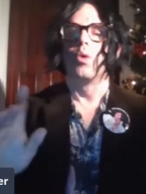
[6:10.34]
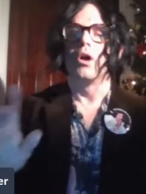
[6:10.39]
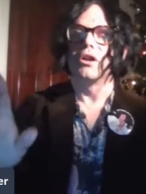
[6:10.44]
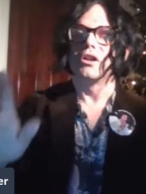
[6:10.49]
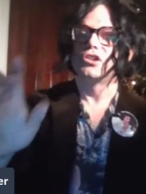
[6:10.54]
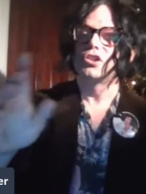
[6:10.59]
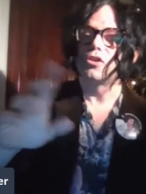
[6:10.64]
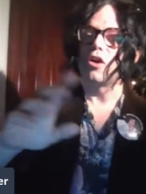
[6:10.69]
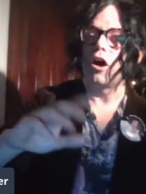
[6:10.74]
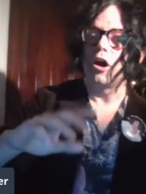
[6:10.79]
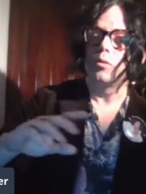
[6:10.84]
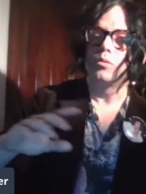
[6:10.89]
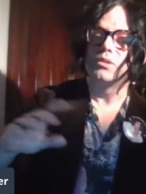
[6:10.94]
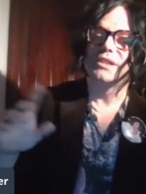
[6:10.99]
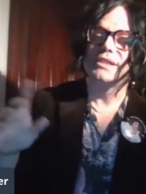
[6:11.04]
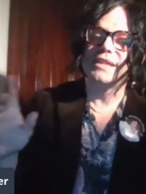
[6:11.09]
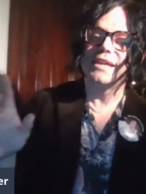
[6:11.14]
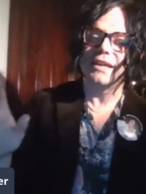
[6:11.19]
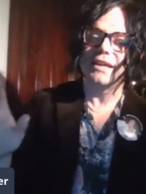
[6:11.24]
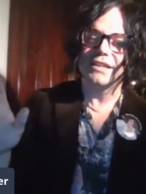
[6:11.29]
where the throng
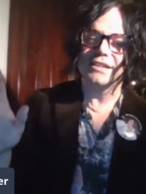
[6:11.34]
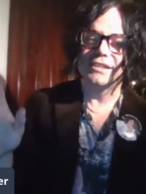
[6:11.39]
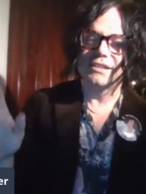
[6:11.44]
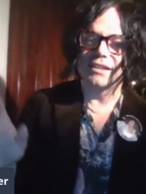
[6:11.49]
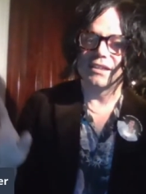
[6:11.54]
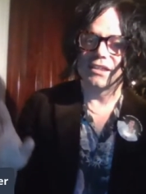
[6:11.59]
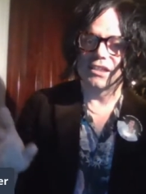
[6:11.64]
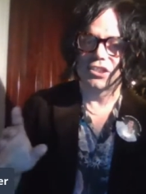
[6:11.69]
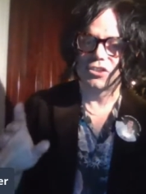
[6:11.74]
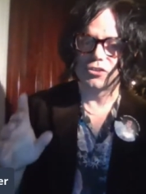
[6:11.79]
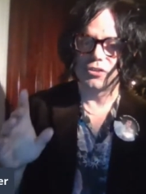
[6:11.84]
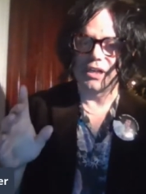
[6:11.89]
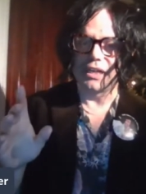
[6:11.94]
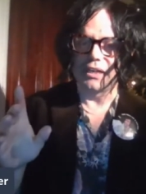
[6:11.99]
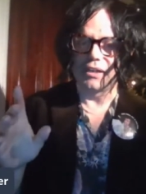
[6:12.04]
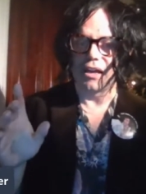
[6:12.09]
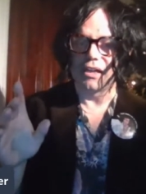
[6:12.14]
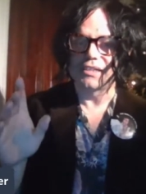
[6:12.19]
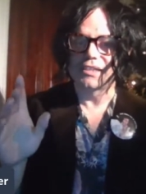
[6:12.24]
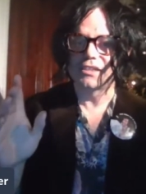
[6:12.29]
was thickest in the
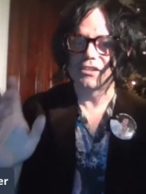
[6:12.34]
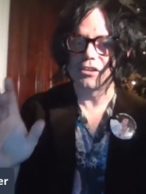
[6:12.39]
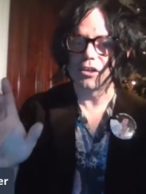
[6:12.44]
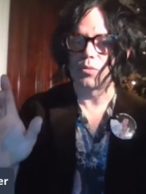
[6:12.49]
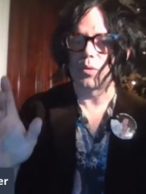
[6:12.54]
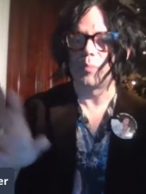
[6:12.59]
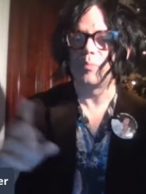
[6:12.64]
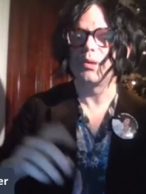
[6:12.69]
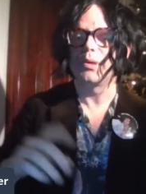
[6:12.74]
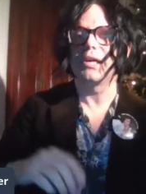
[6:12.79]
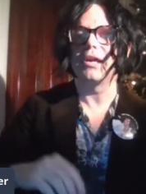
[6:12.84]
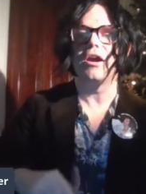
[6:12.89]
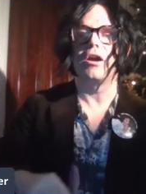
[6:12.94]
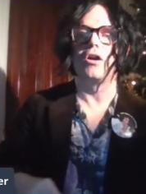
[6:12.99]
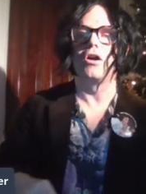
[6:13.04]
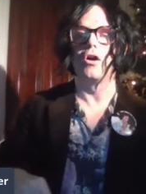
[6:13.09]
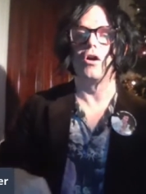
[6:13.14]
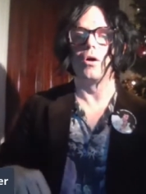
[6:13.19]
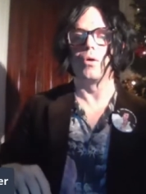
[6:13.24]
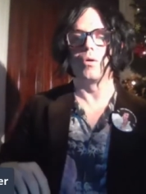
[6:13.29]
street, I stood with
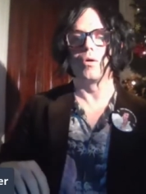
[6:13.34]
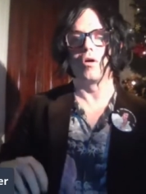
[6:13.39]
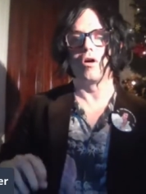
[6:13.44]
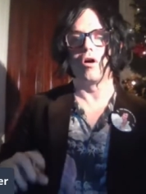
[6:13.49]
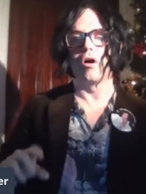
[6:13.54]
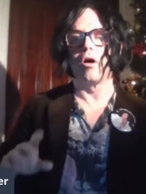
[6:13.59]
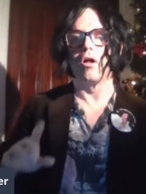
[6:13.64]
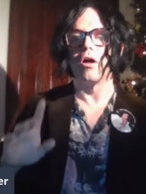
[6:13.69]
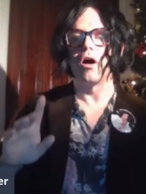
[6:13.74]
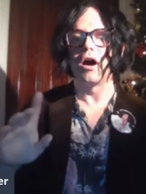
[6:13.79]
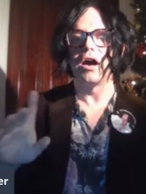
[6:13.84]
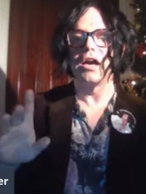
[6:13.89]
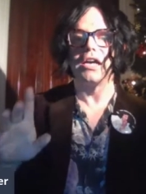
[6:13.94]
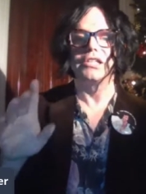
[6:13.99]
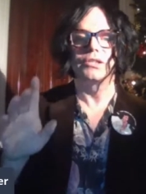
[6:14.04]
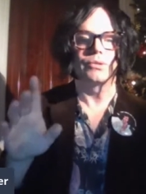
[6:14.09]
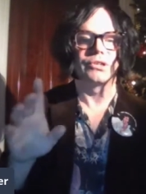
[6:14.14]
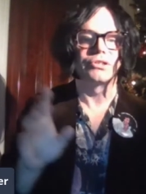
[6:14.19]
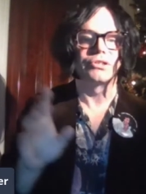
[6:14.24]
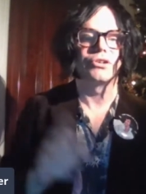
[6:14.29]
Piero. All
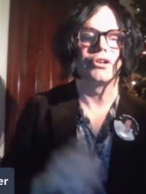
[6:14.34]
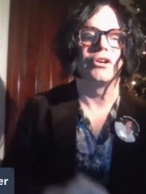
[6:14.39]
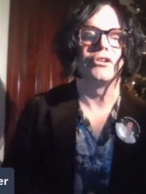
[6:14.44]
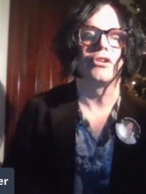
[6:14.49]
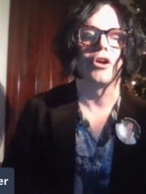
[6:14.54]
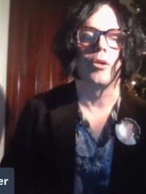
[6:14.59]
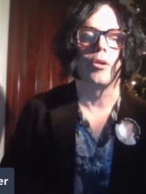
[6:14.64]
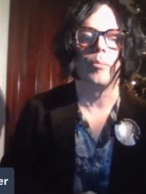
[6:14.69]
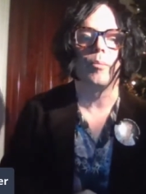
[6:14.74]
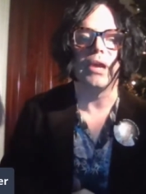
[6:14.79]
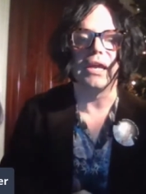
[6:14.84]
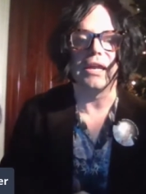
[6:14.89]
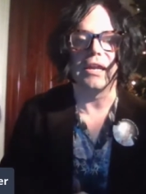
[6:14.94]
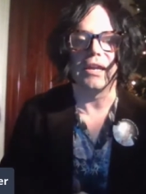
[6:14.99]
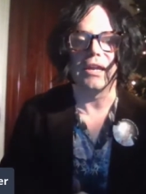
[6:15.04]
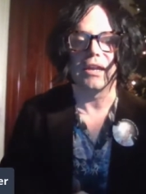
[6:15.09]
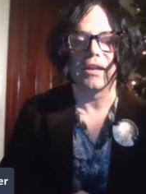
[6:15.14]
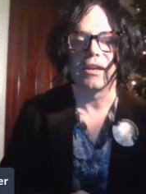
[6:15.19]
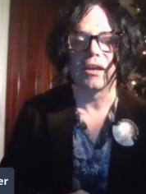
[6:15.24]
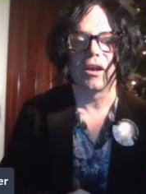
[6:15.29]
eyes were turned on
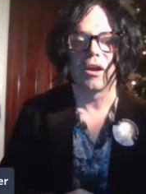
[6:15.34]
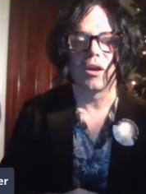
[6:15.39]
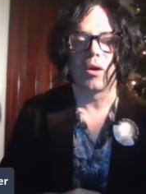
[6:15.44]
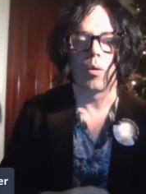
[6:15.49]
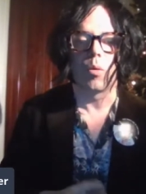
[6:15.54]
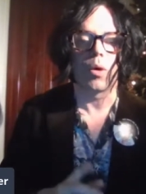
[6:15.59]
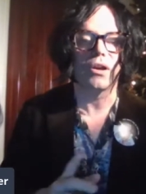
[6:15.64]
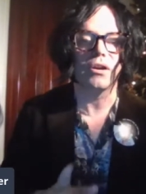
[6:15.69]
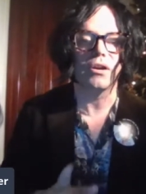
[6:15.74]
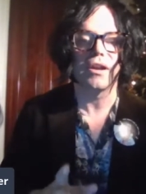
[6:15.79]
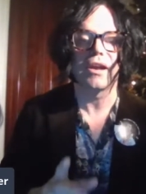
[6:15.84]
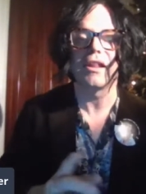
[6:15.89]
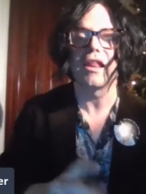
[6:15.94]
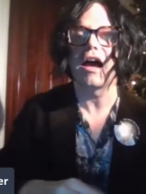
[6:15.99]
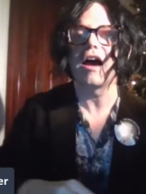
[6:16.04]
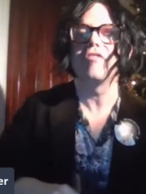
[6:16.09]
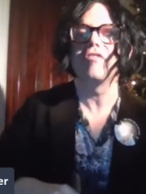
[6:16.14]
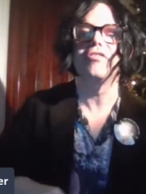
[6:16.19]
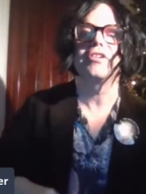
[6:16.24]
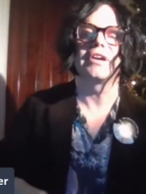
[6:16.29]
me. What are they
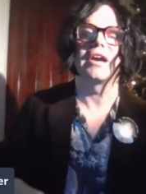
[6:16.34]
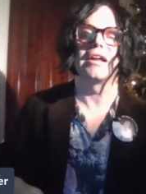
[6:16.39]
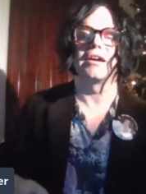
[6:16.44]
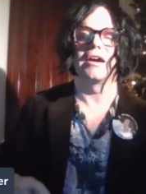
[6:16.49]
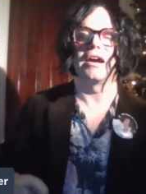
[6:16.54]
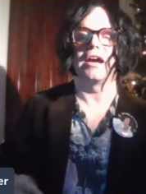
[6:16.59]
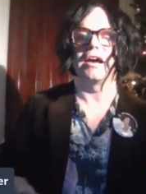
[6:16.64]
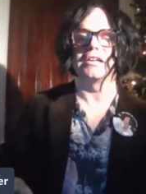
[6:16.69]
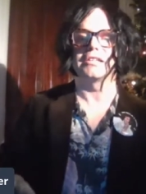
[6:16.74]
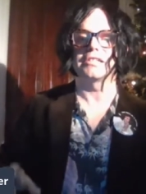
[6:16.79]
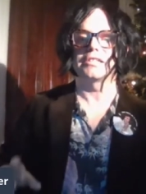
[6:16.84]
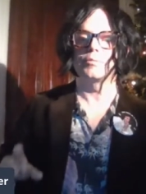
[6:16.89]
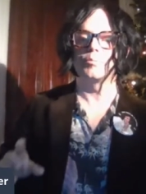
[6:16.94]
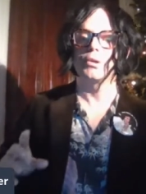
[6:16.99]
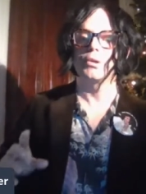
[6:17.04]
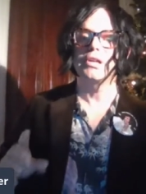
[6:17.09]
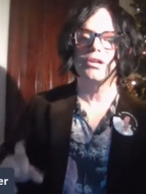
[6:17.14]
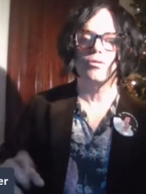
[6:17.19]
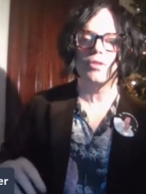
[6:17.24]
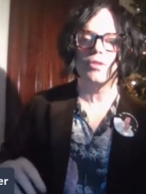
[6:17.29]
laughing at? I
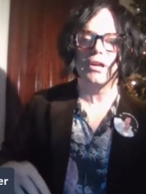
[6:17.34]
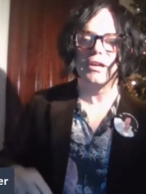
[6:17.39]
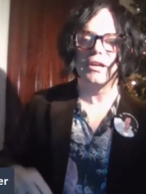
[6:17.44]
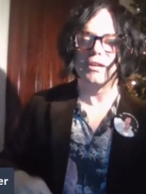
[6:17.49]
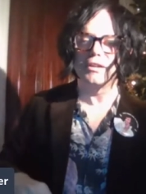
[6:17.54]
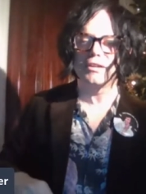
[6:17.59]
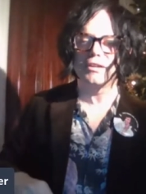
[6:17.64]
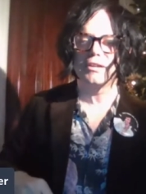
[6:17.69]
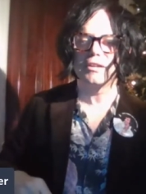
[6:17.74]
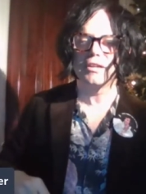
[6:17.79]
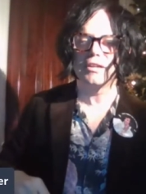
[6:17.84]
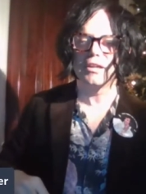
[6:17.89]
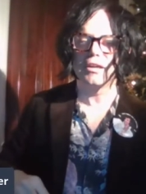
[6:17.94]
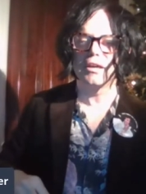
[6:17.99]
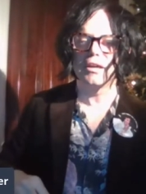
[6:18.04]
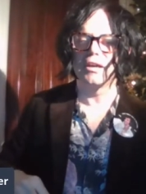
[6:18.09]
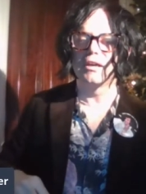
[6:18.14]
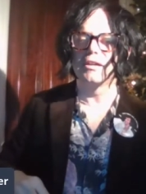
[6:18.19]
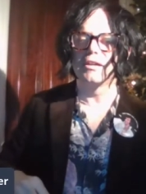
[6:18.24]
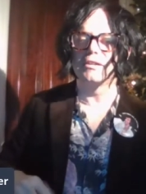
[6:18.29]
asked, but he grinned,
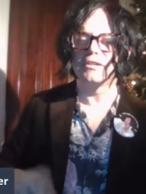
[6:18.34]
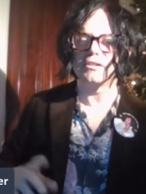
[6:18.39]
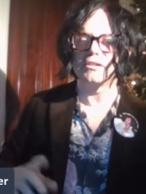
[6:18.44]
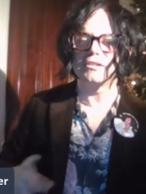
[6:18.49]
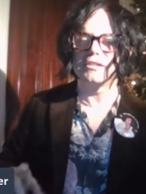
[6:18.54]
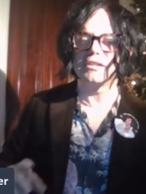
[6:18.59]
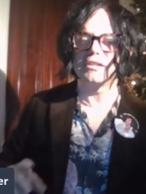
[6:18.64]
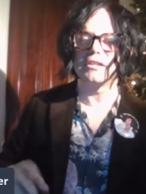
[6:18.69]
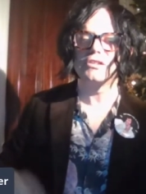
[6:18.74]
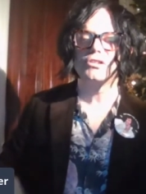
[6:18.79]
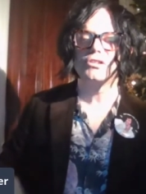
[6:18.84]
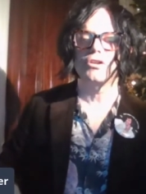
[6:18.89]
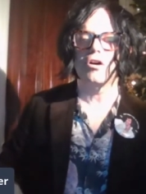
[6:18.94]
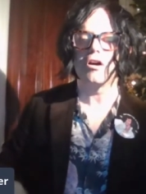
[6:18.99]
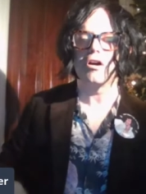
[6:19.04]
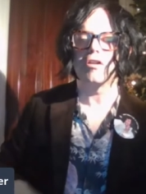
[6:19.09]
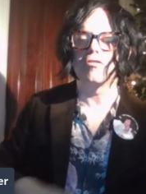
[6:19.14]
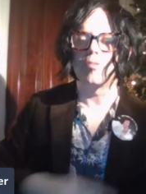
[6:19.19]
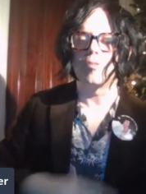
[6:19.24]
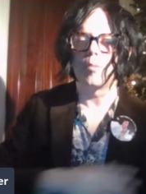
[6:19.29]
dusting the
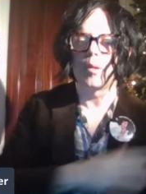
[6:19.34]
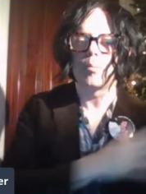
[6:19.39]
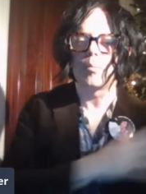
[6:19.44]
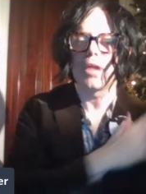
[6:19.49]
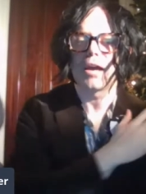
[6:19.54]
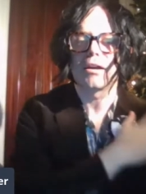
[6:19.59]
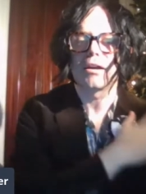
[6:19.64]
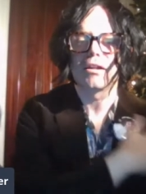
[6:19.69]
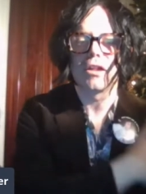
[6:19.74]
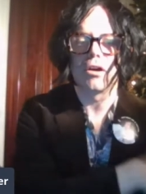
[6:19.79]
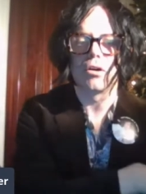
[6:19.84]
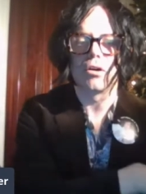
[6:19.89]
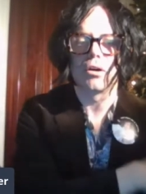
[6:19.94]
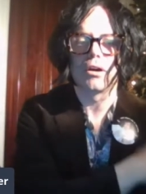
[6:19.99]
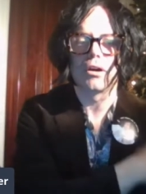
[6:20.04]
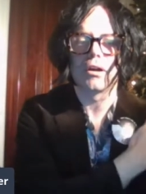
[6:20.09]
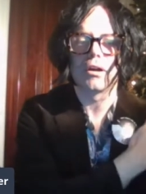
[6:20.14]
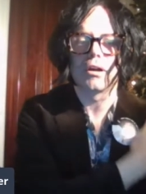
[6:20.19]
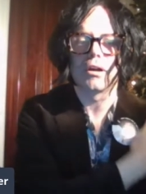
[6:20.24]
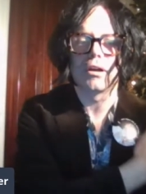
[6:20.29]
chalk from my black
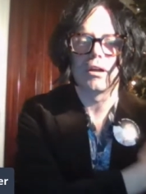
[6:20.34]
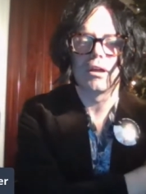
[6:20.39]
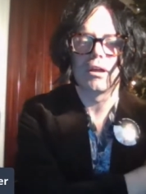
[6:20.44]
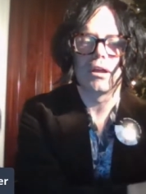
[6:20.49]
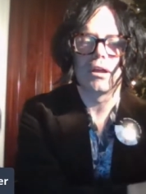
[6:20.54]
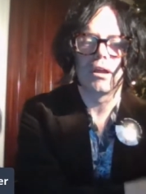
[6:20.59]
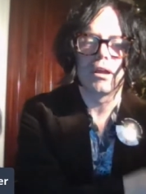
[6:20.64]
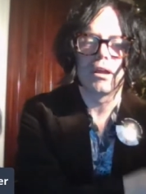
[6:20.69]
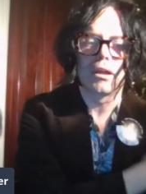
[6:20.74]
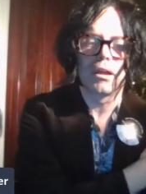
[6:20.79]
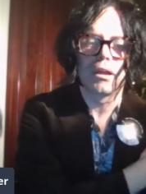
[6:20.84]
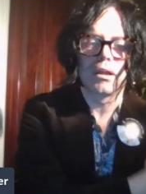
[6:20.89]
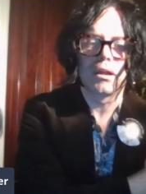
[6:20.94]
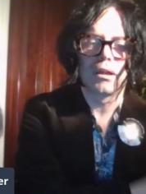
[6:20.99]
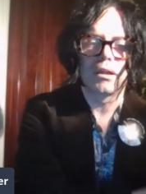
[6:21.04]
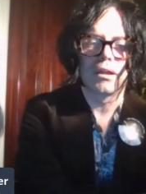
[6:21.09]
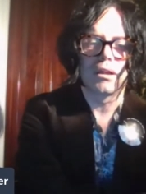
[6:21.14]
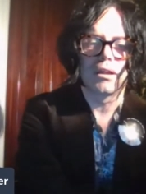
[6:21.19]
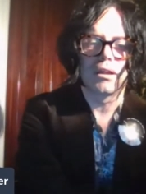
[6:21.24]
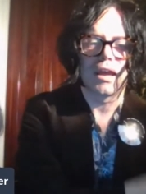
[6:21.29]
cloak.
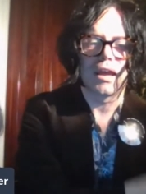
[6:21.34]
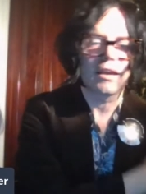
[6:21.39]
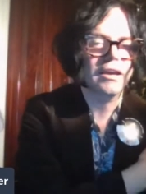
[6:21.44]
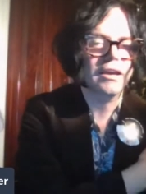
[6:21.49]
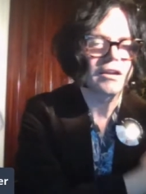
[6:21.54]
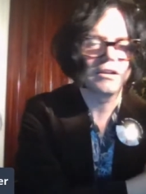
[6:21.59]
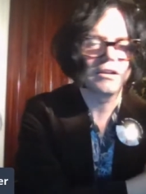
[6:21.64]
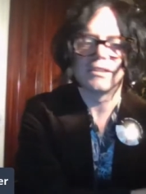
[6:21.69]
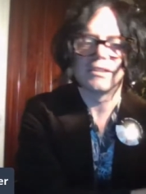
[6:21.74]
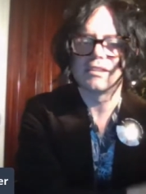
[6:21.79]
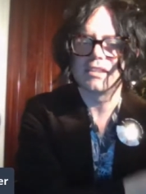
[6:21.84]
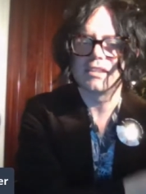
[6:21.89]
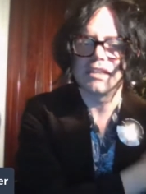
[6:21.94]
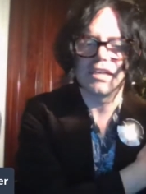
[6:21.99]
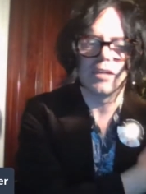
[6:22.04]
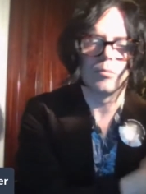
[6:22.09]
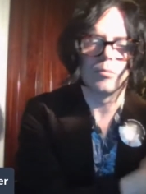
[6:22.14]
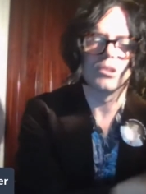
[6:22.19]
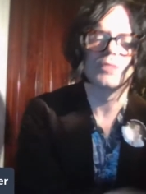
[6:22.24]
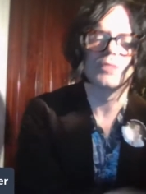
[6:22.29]
I cannot
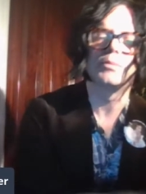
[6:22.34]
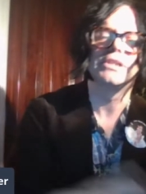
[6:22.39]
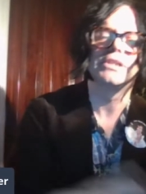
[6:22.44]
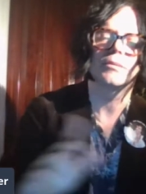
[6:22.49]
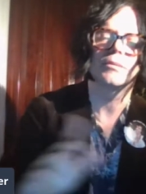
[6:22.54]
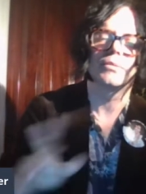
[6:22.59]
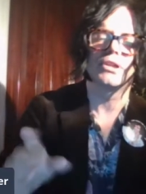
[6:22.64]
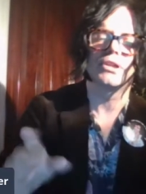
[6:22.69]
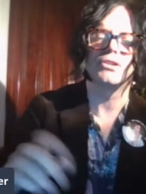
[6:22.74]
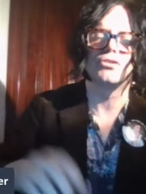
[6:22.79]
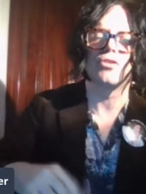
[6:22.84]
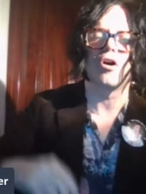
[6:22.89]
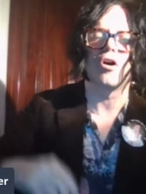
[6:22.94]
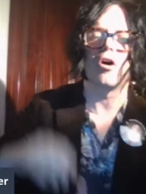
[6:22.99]
see. It must be something